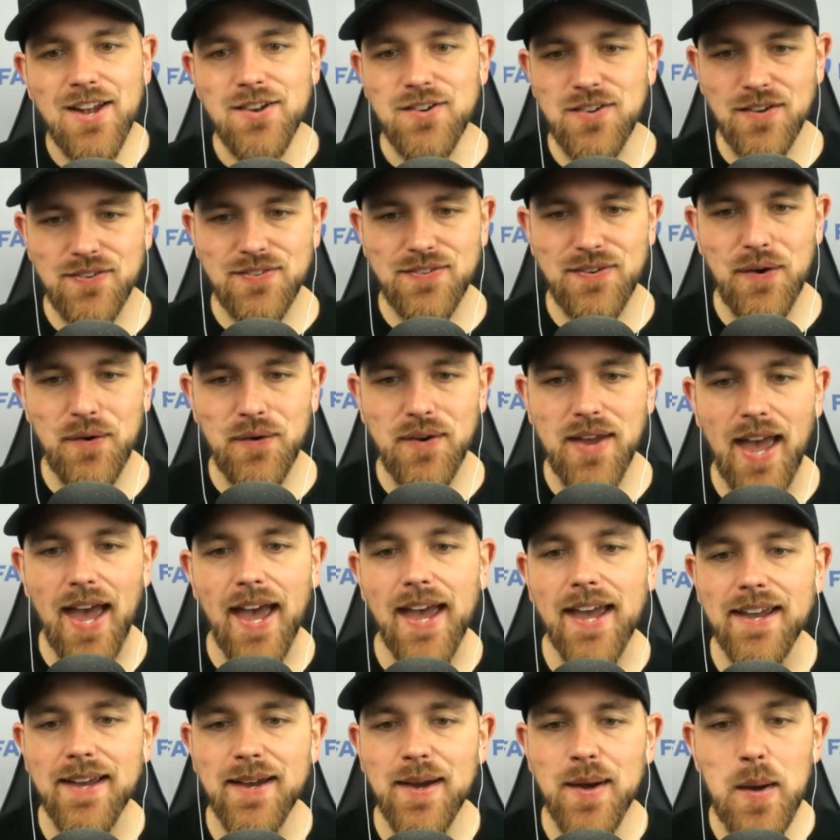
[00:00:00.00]
just
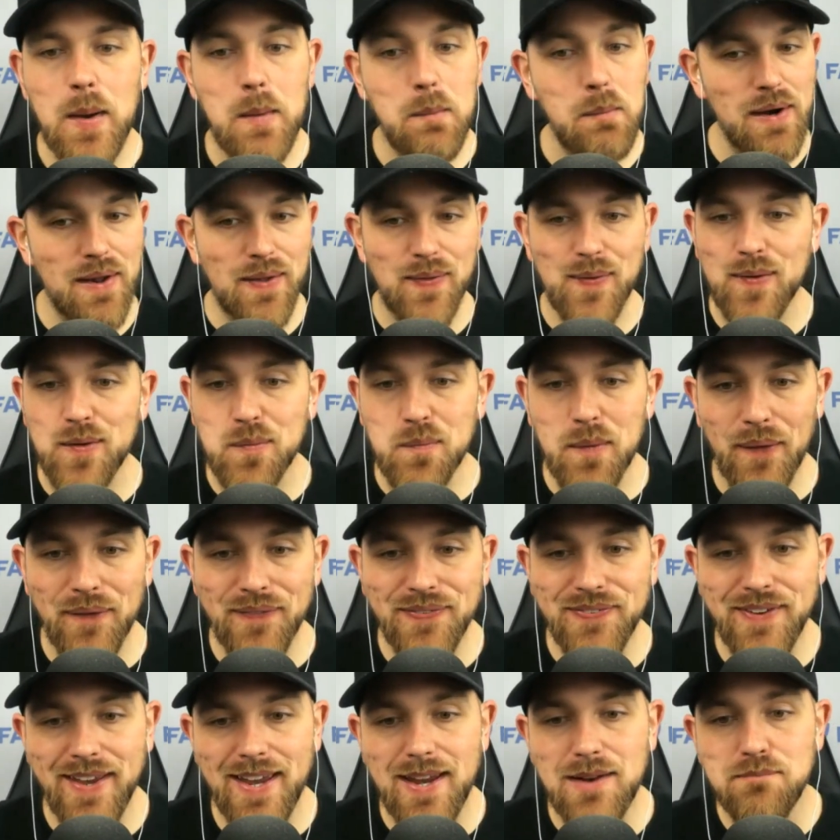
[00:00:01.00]
okay. But it's a small
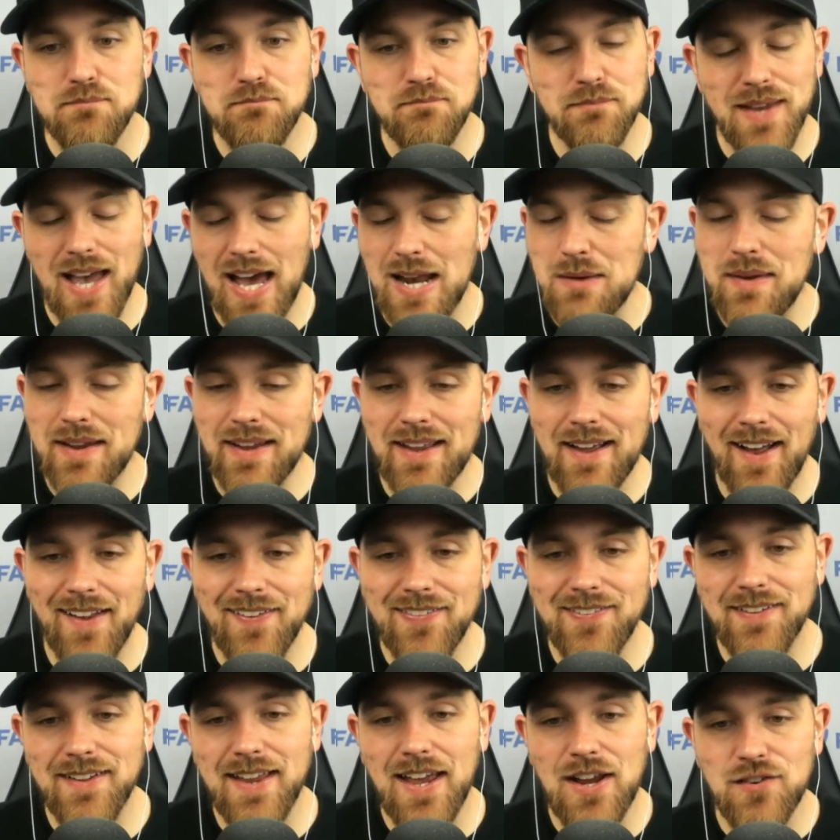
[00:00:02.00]
slate, got to make
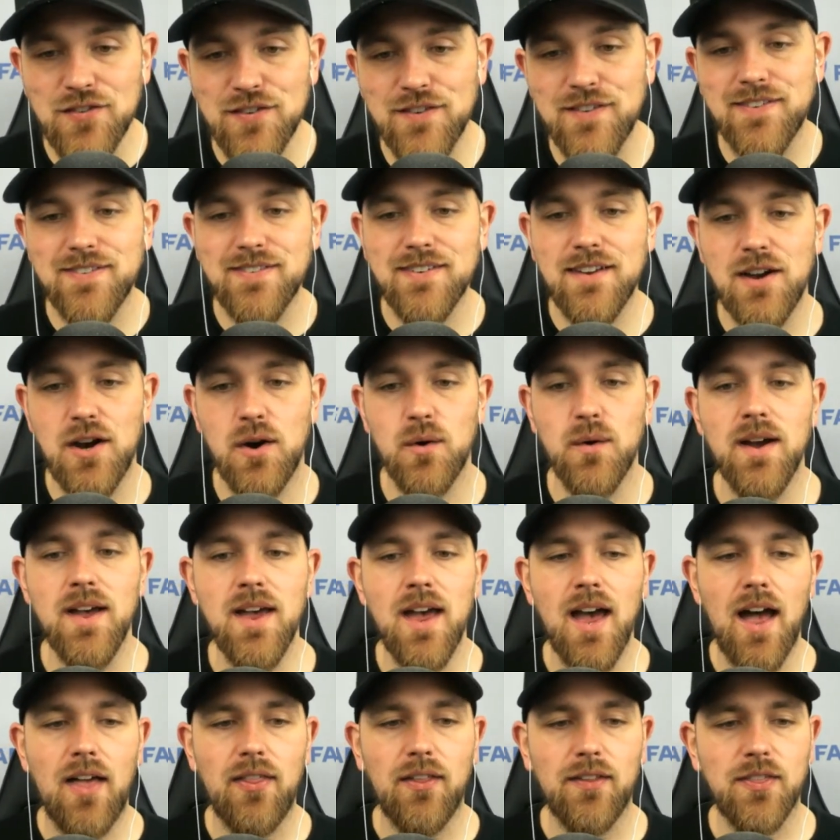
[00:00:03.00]
consolation. So
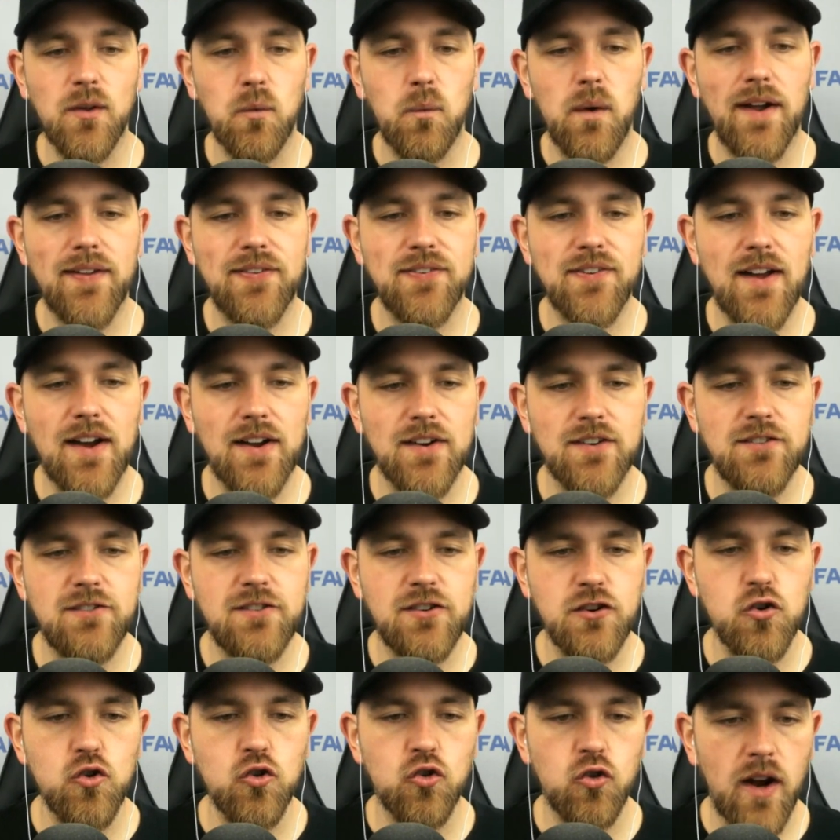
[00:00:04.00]
I think the White Sox
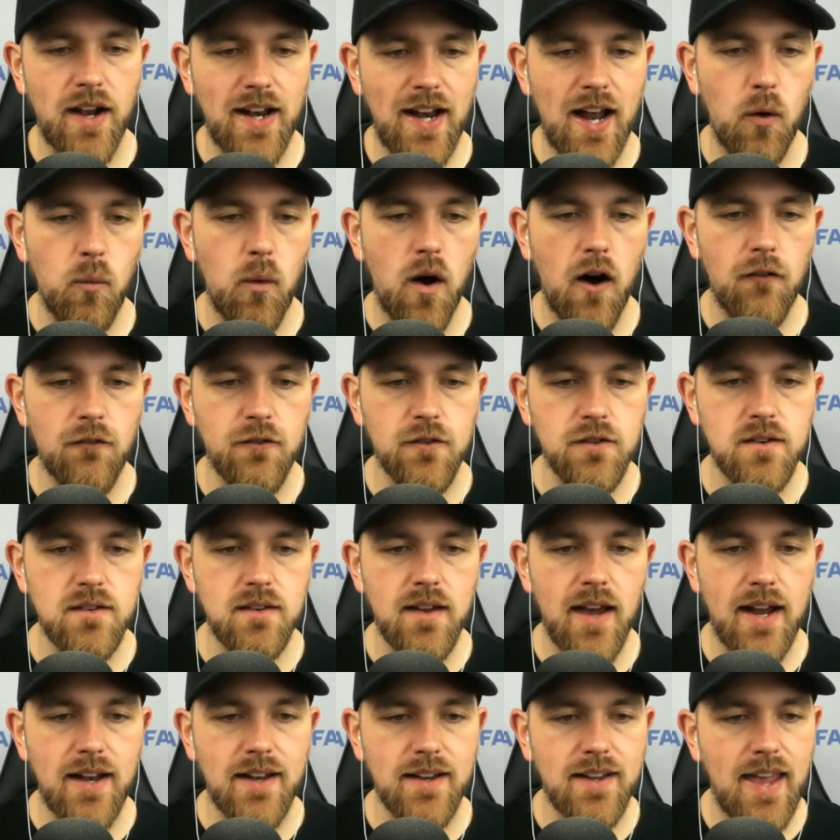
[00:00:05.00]
do grade out well for
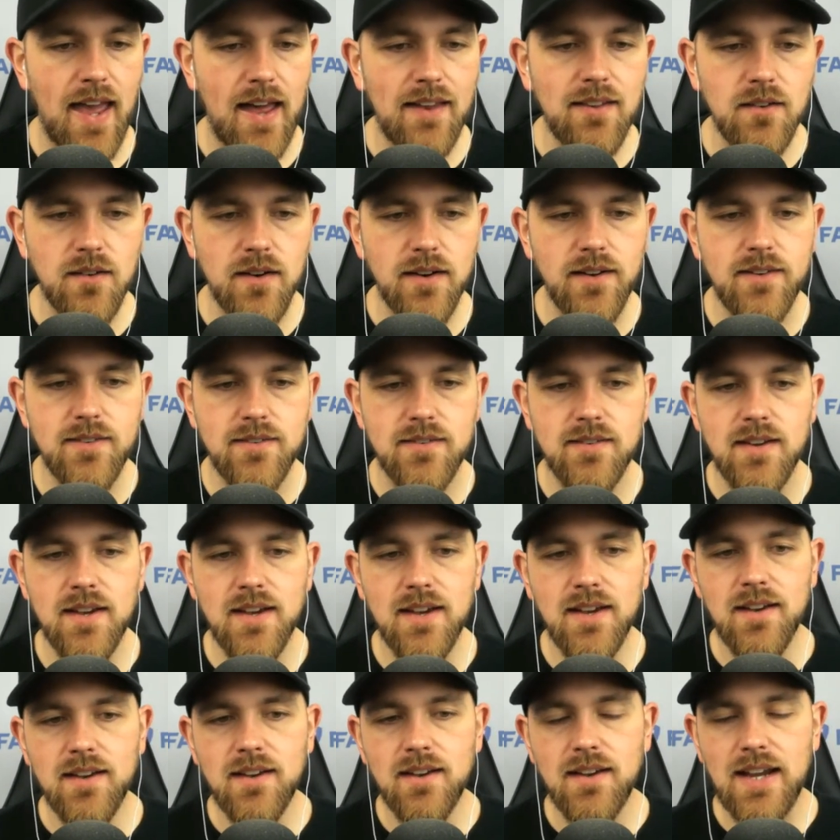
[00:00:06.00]
tonight. And Keller is,
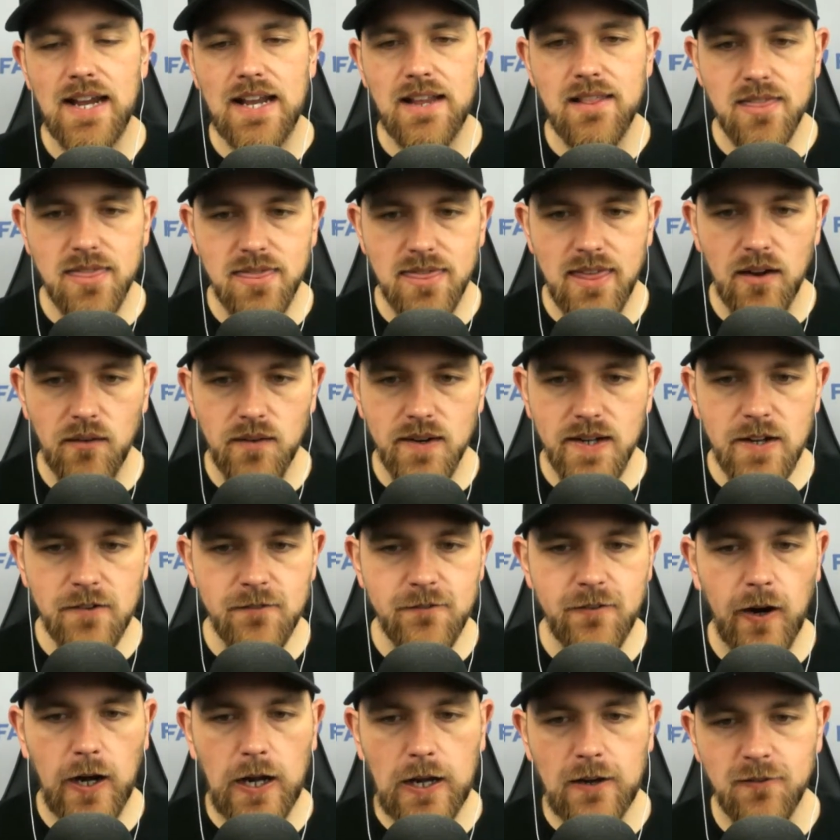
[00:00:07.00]
in theory, a
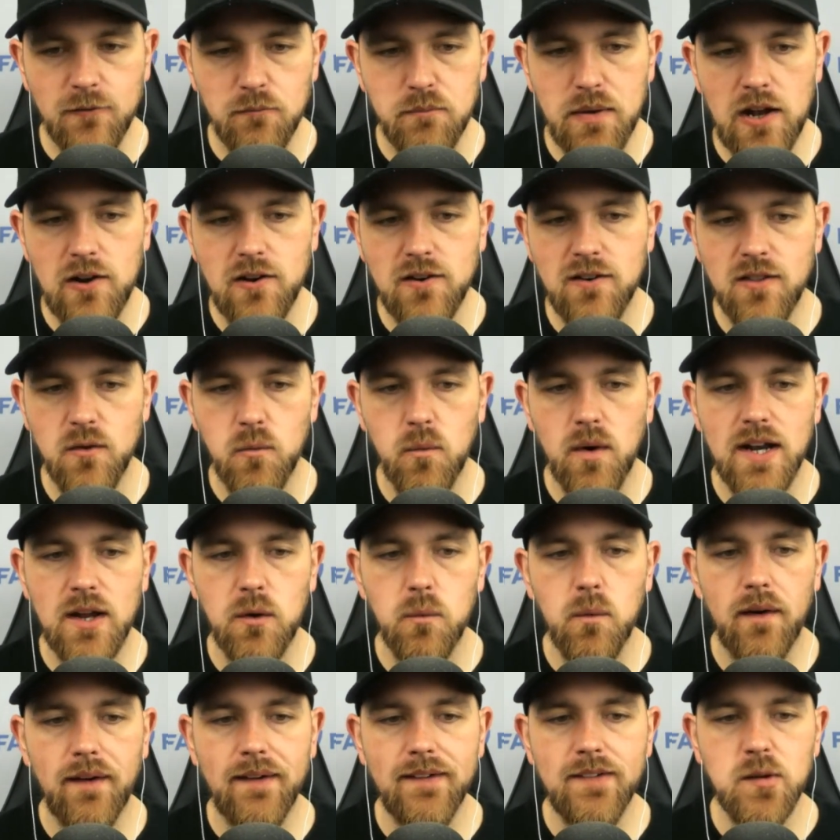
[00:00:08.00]
very different pitcher than what he
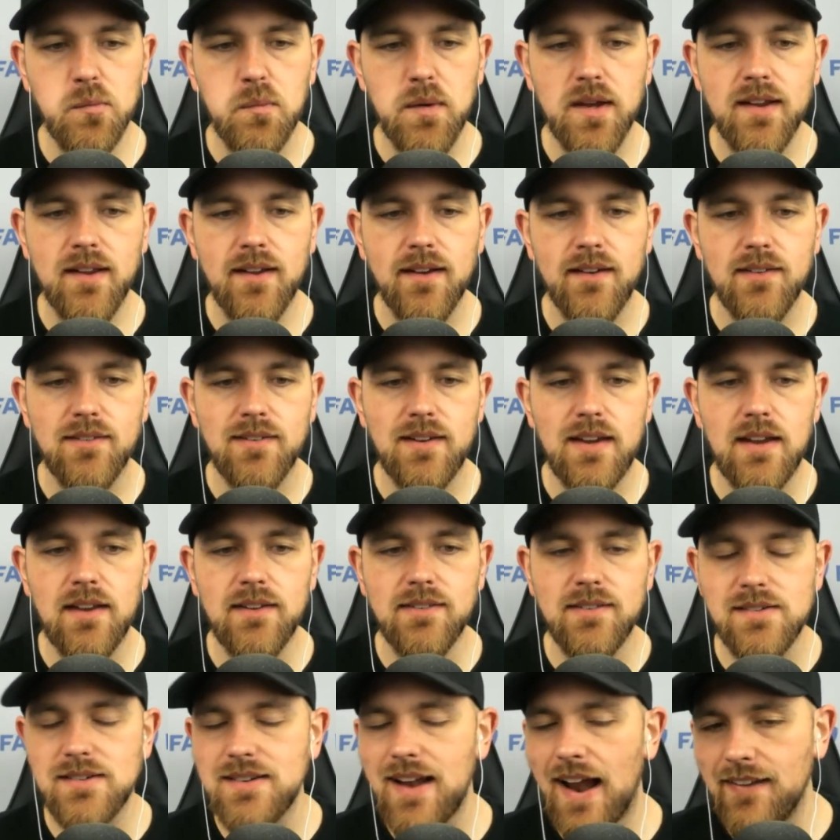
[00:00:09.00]
was because he
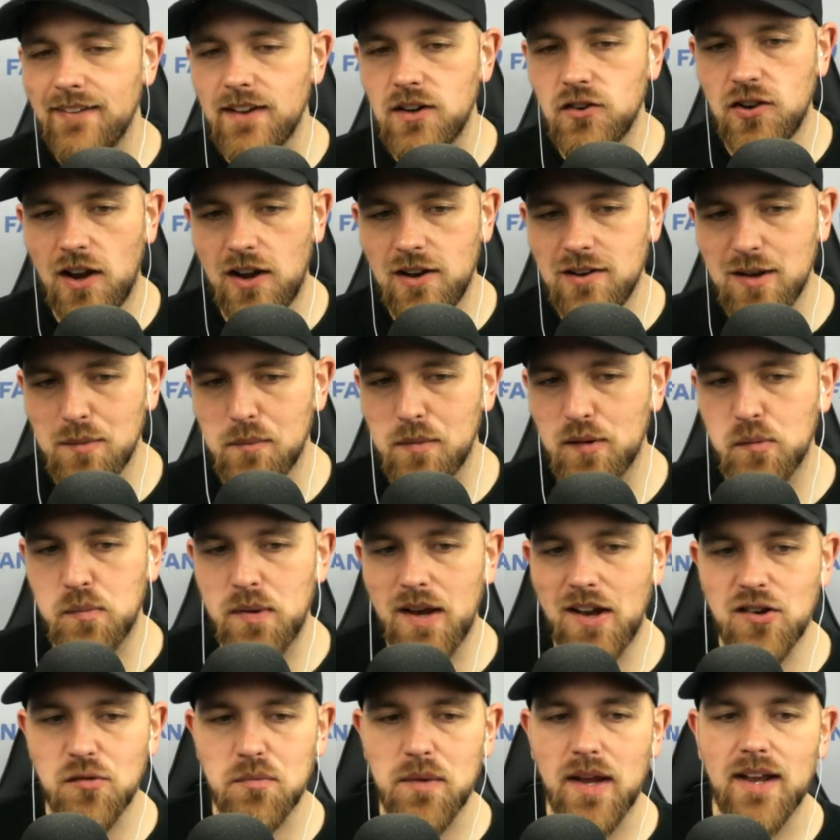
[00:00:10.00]
has entirely changed up his
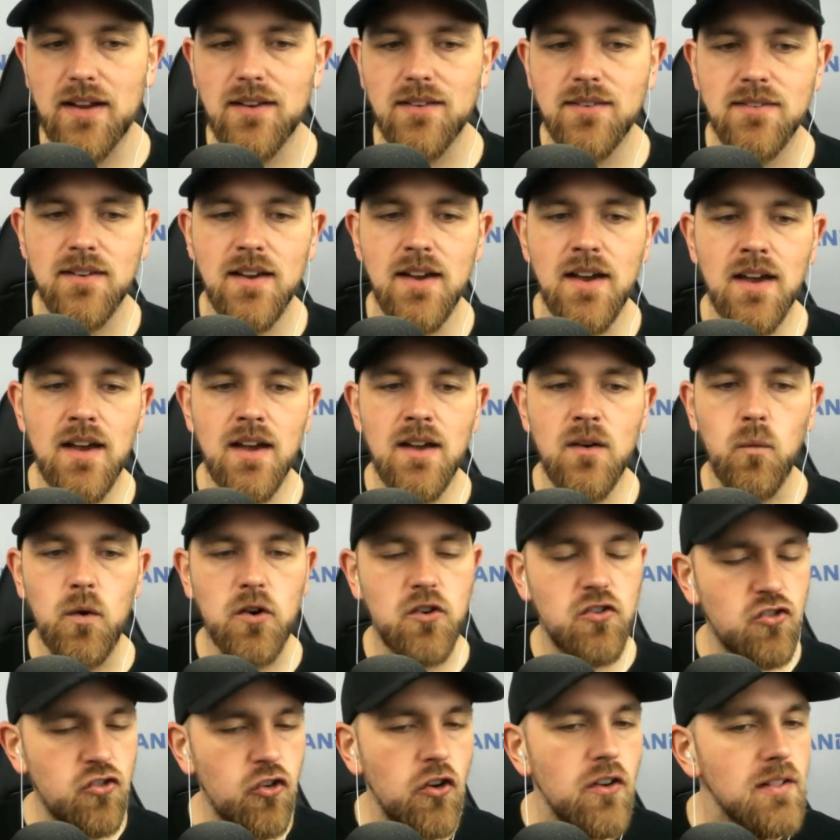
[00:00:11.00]
pitch mix,
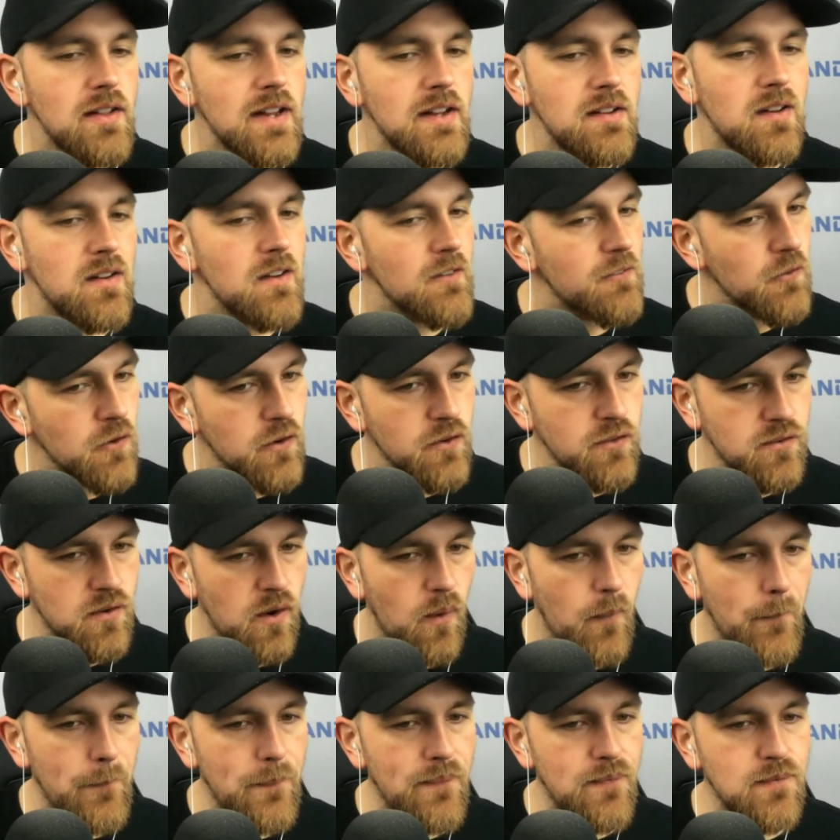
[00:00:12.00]
which should lead to different
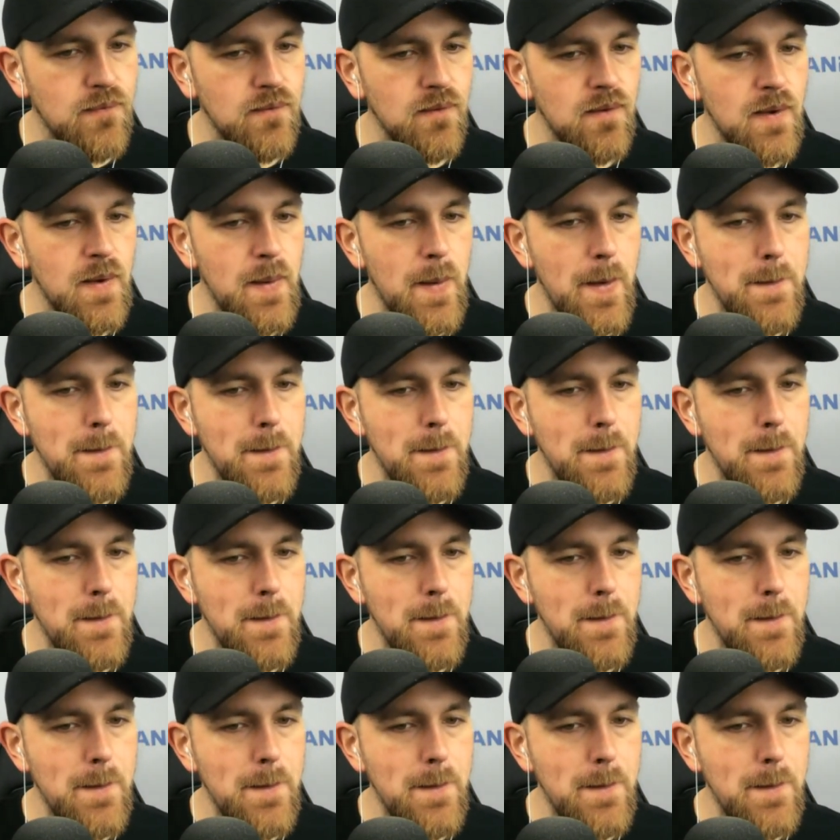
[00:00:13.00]
results.